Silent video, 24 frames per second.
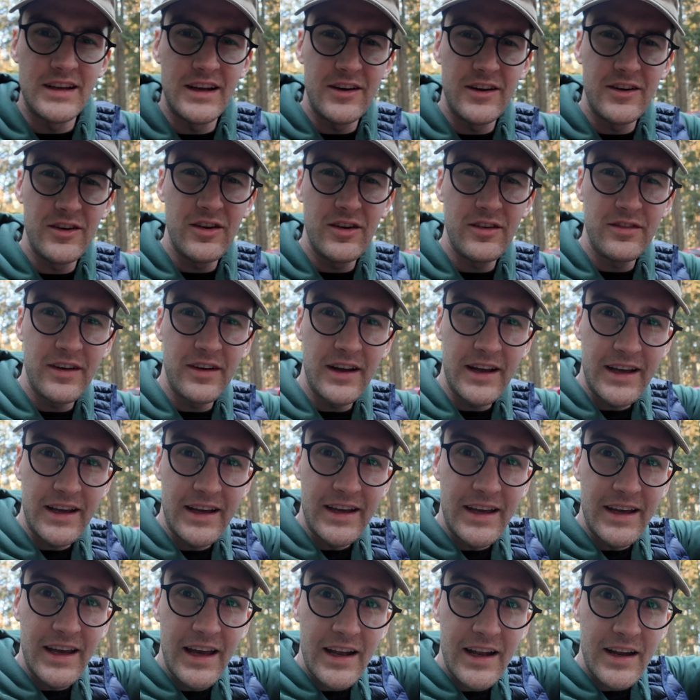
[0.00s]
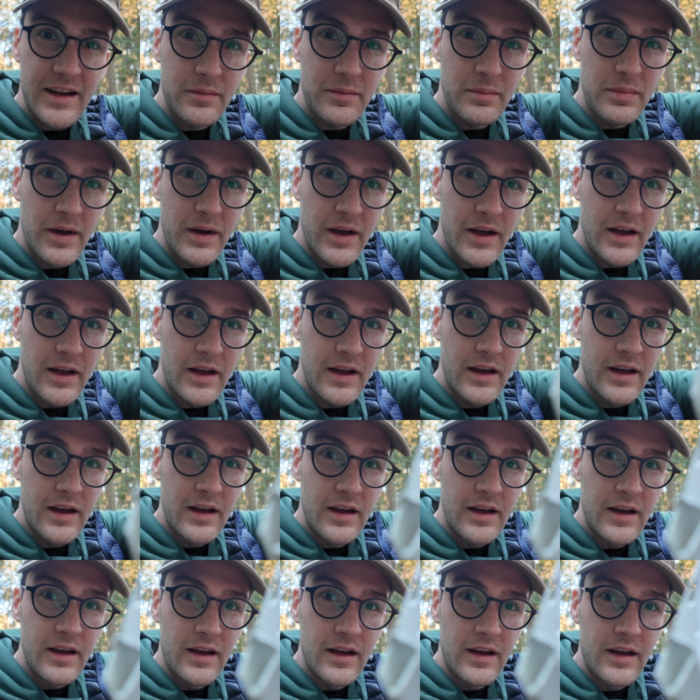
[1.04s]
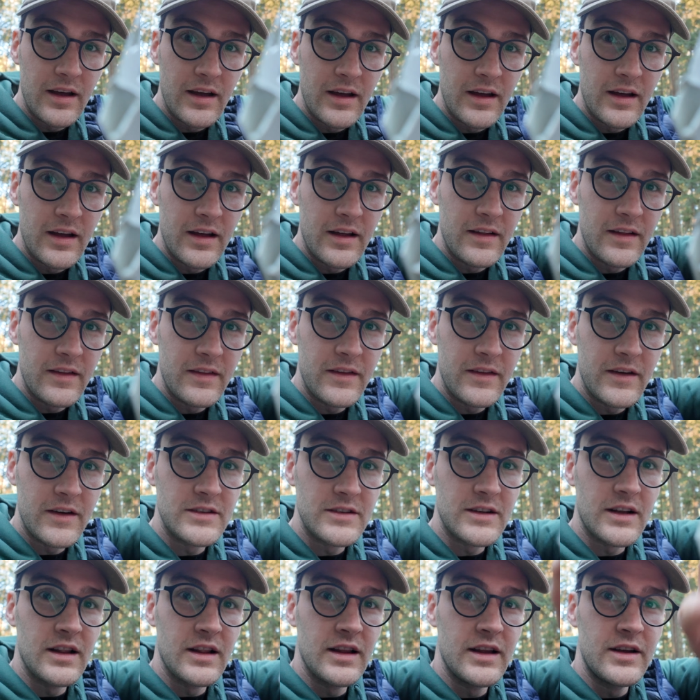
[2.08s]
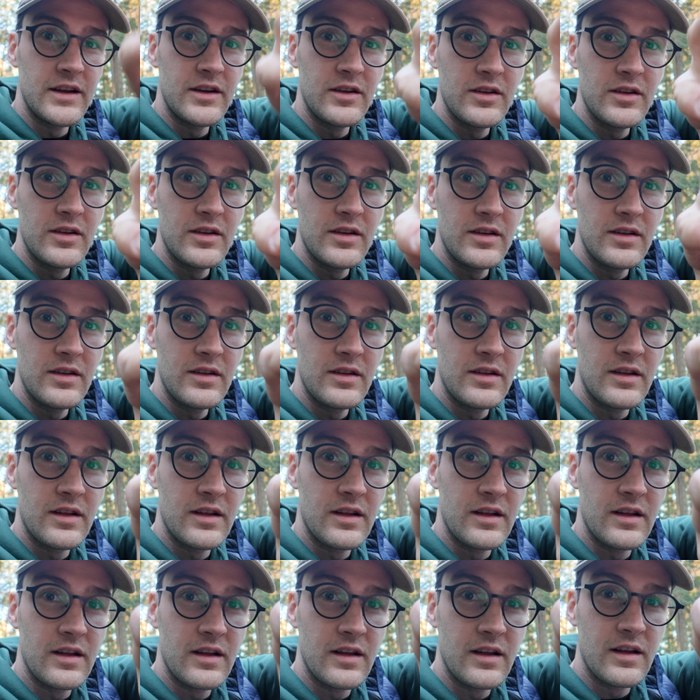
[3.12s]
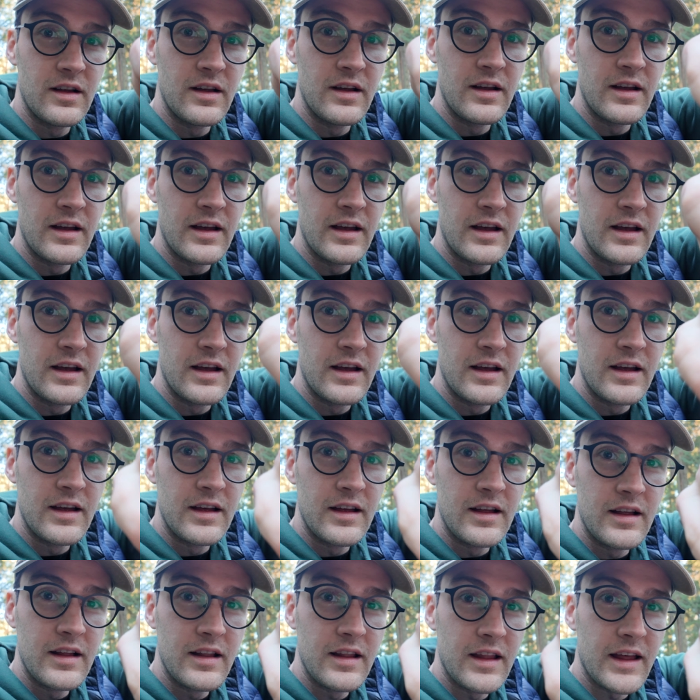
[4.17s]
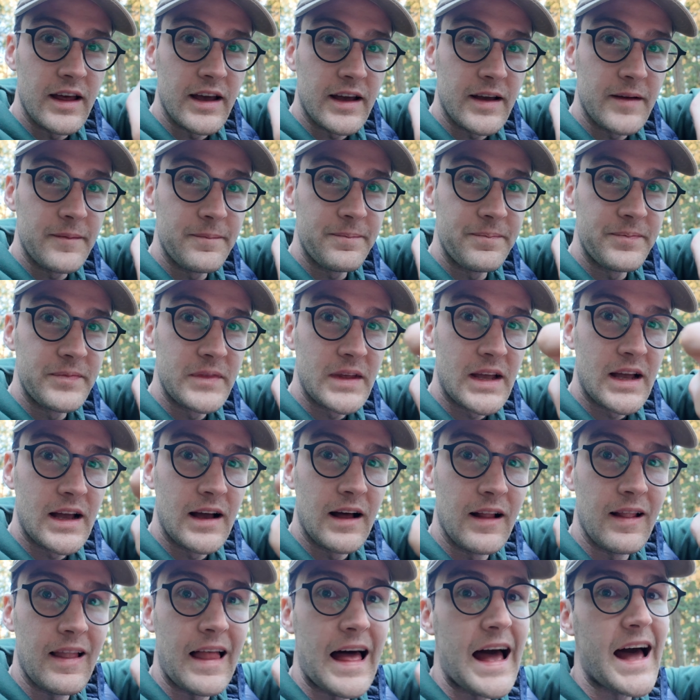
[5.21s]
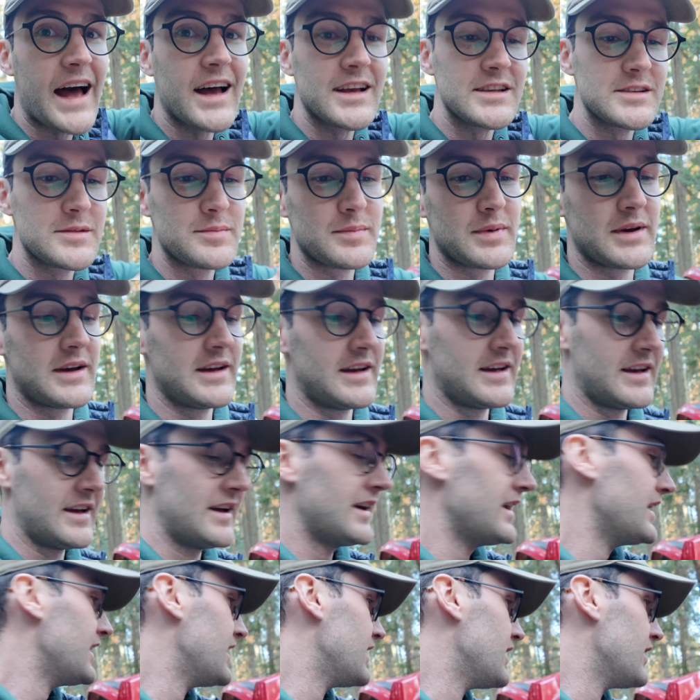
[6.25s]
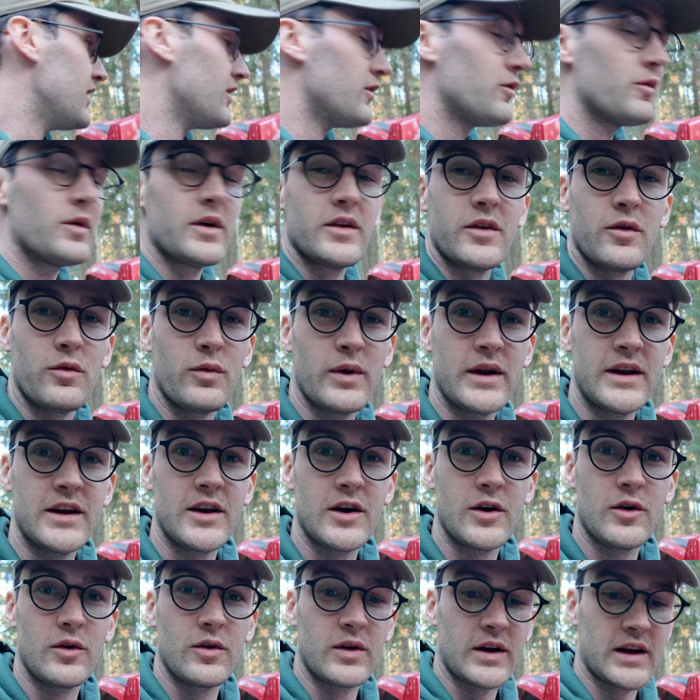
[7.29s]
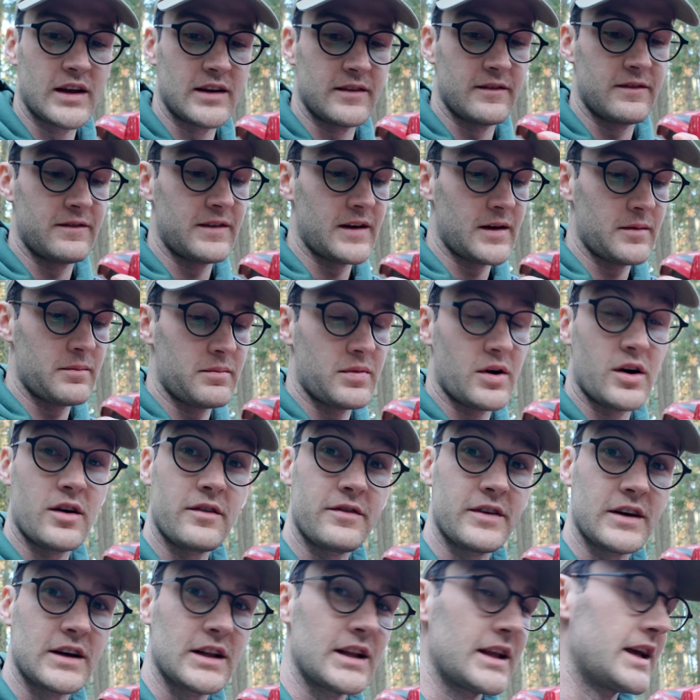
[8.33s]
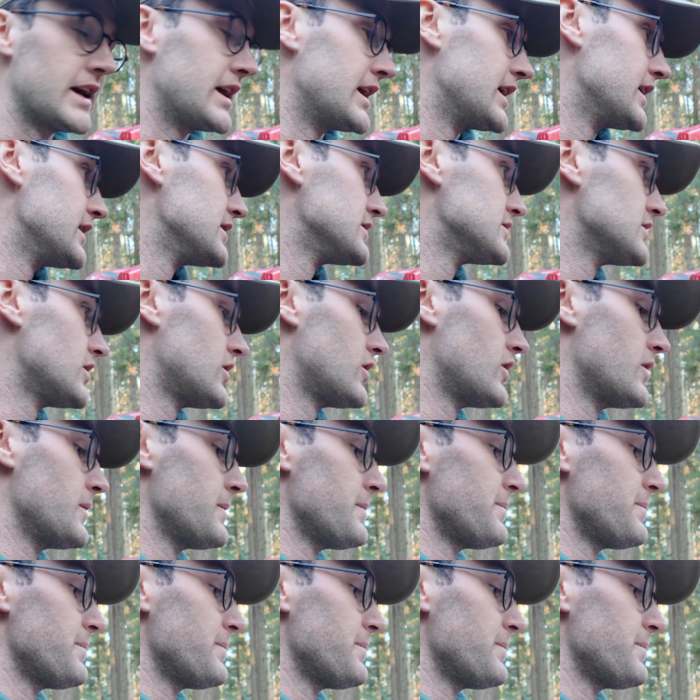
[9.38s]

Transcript: I don't know if I can get it, but there's a little like clasp where the window can fit perfectly in it. So